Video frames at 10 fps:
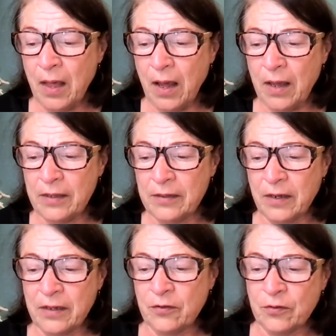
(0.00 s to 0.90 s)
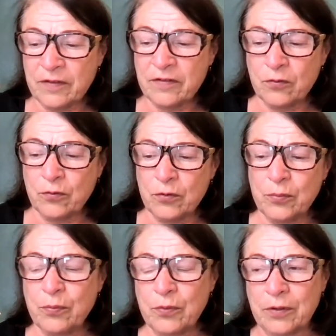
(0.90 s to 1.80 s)
I noticed a
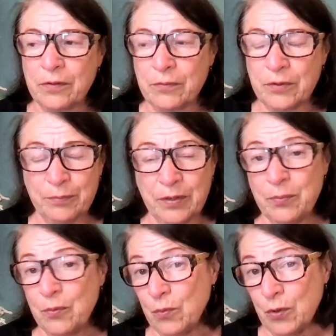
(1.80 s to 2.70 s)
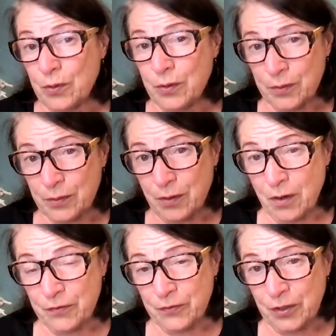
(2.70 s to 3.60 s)
group where people were
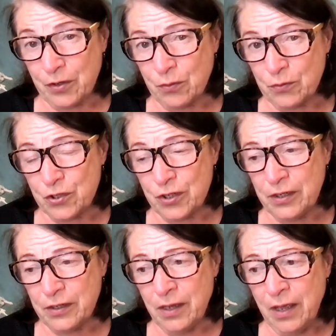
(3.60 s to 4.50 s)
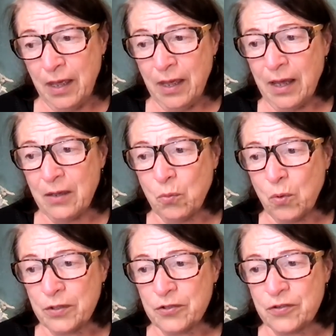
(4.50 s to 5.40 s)
offering coaching. I
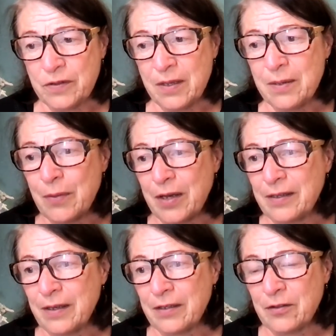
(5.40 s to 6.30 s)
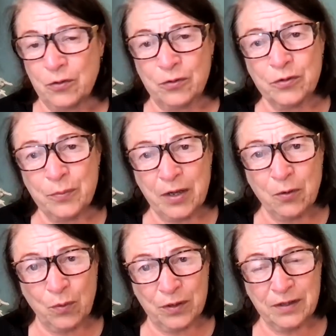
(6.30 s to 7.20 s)
watched them. I learned about
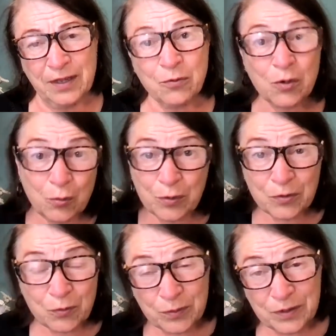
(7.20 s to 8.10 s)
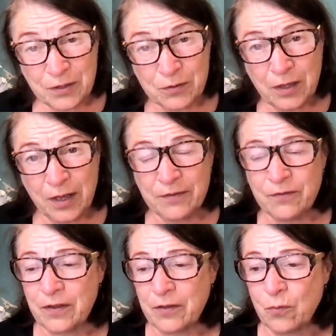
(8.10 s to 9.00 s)
what they were going through in their life.
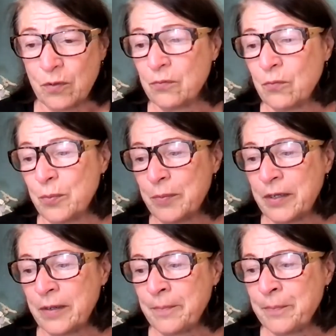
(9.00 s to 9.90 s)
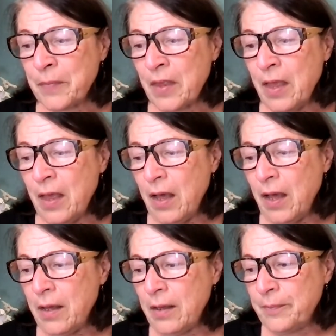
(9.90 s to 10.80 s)
Like one woman
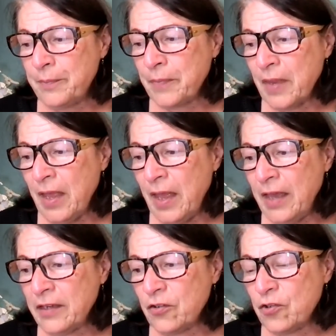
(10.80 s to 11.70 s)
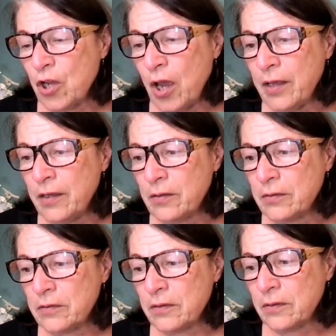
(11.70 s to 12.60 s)
um, had a
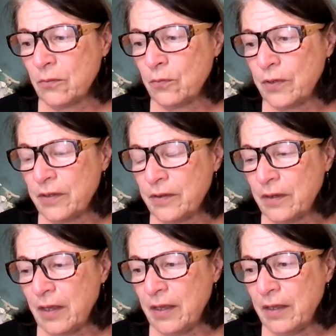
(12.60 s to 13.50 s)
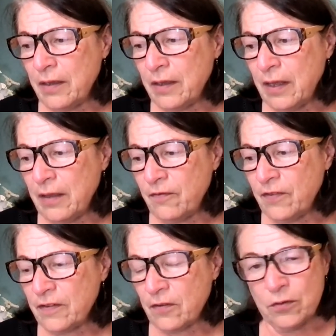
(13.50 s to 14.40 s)
child with a
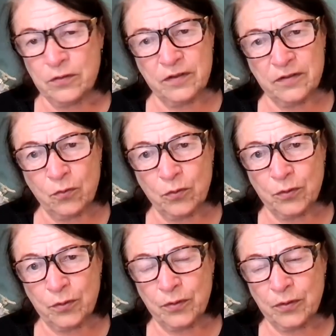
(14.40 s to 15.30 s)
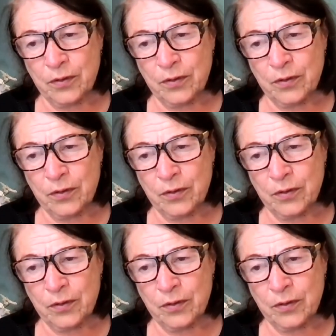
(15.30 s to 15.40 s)
physical disorder,